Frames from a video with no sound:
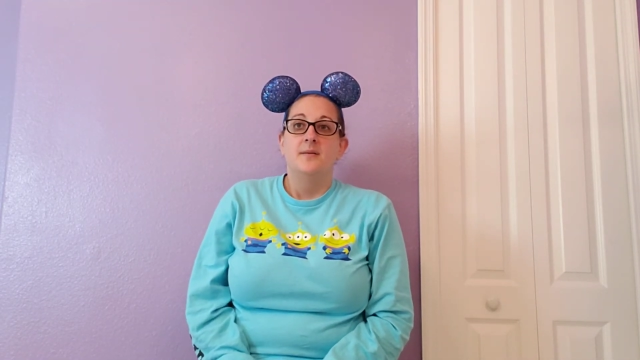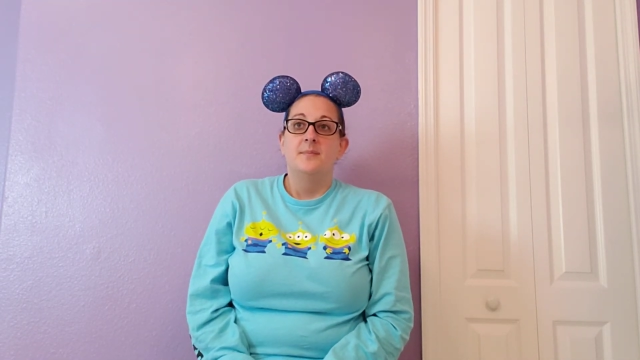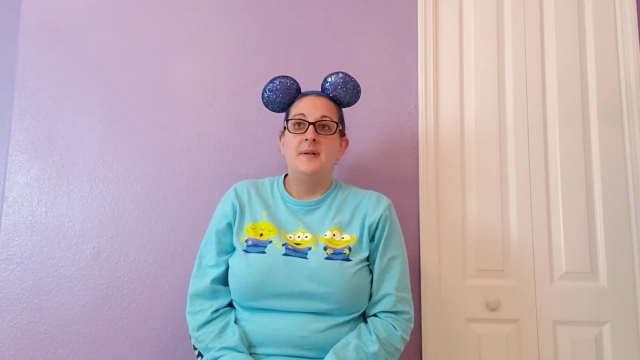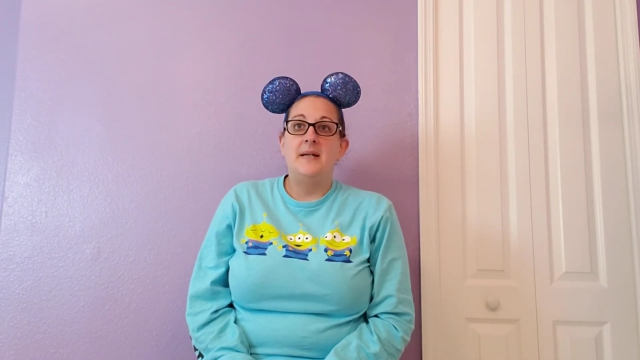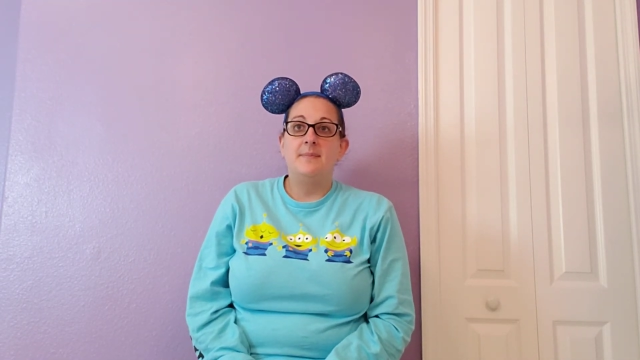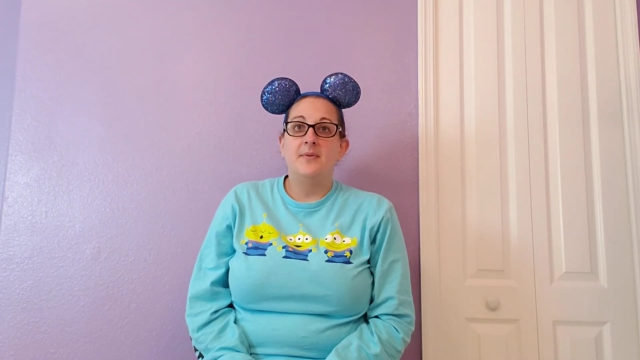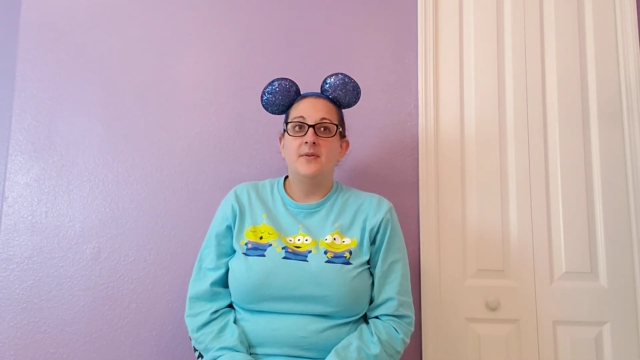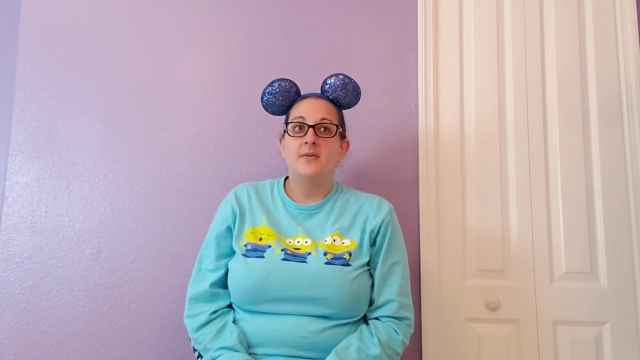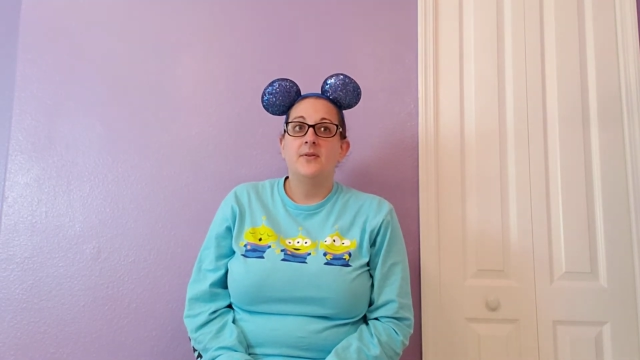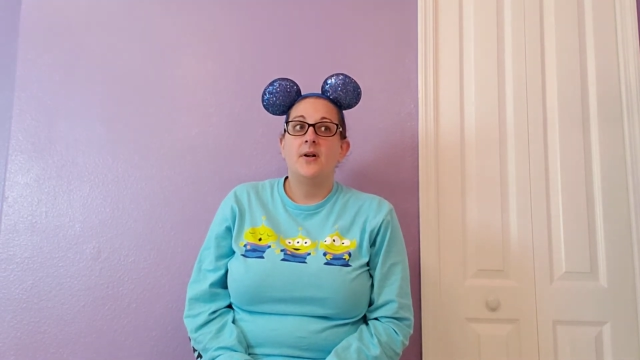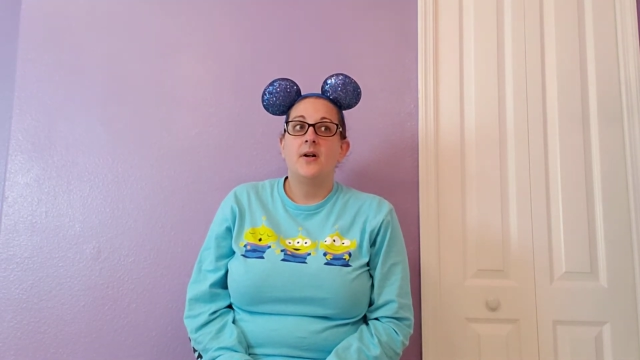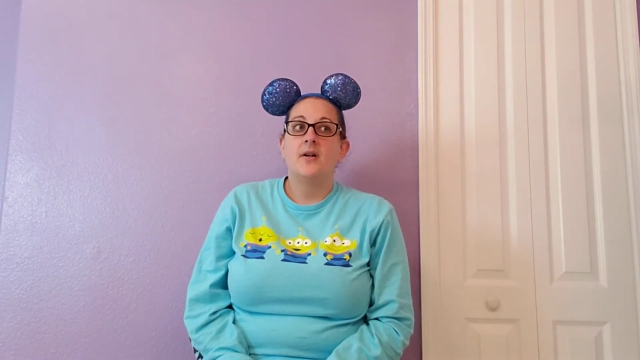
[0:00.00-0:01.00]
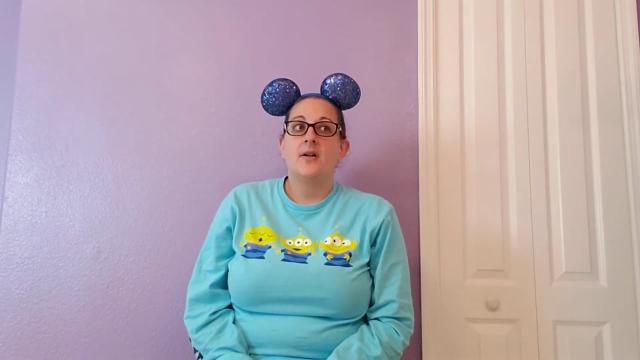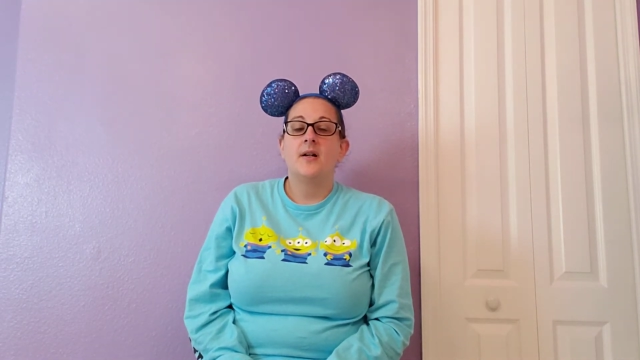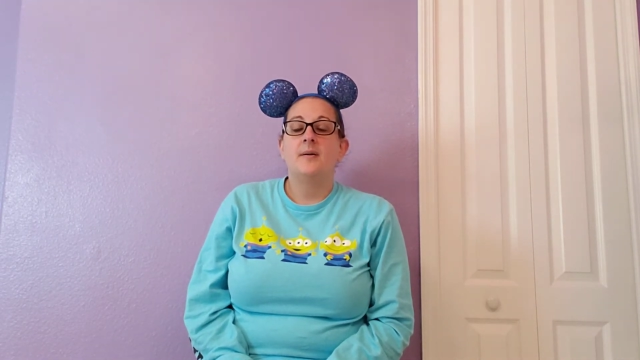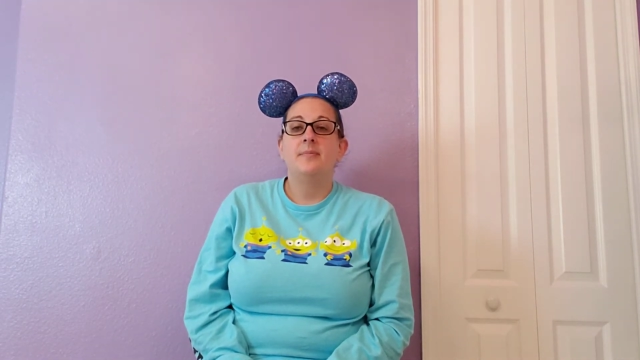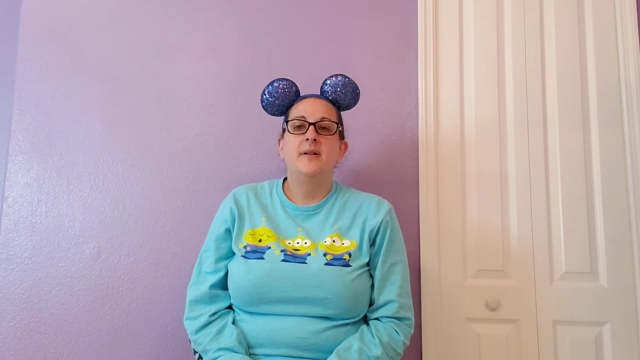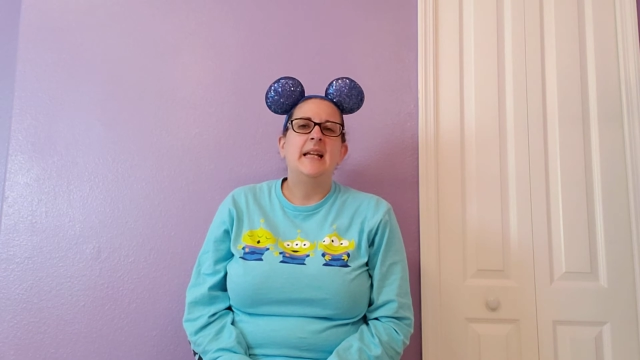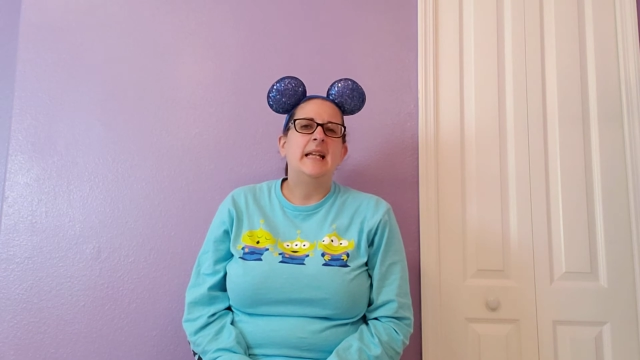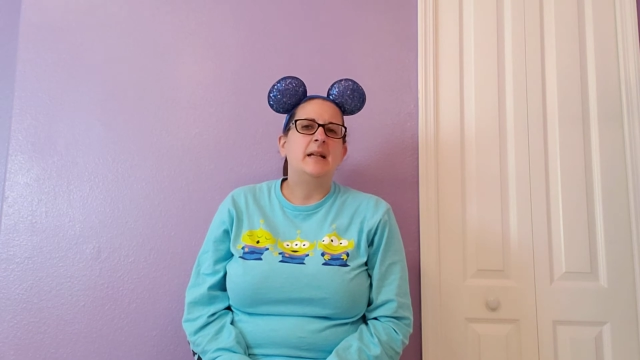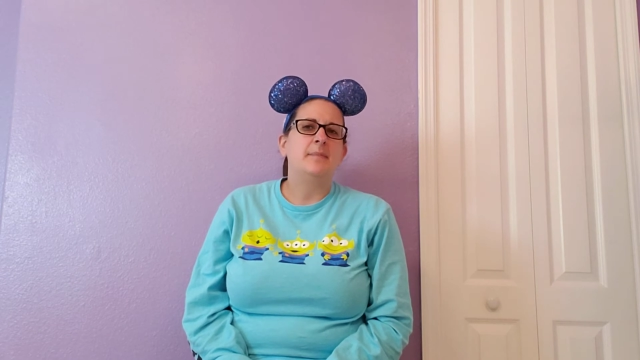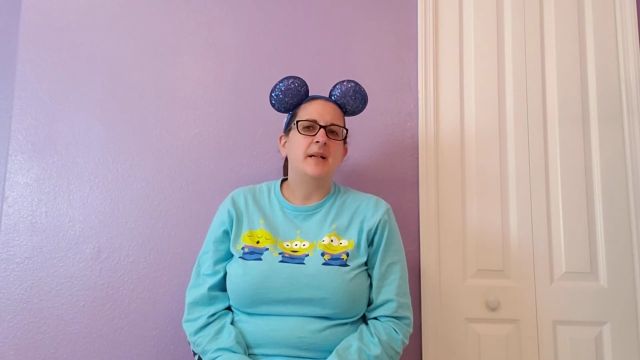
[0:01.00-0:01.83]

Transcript: people are complaining